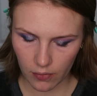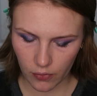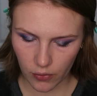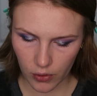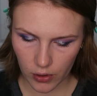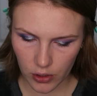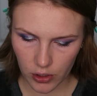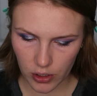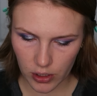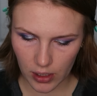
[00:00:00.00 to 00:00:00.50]

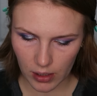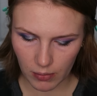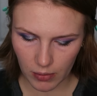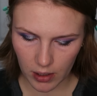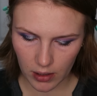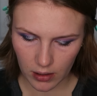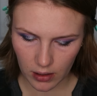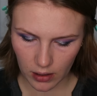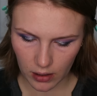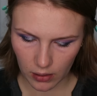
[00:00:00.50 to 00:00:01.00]
for a shimmer
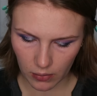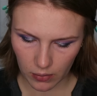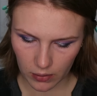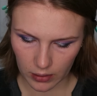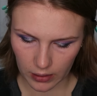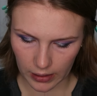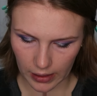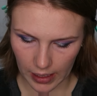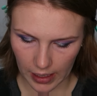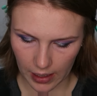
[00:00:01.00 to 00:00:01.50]
on the
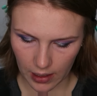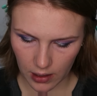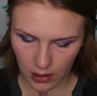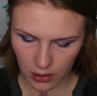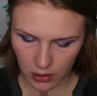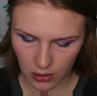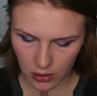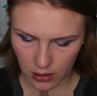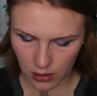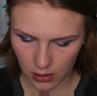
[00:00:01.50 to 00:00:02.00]
lower
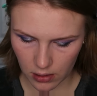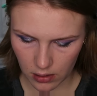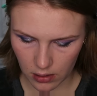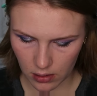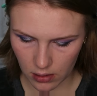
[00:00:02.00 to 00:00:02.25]
lash,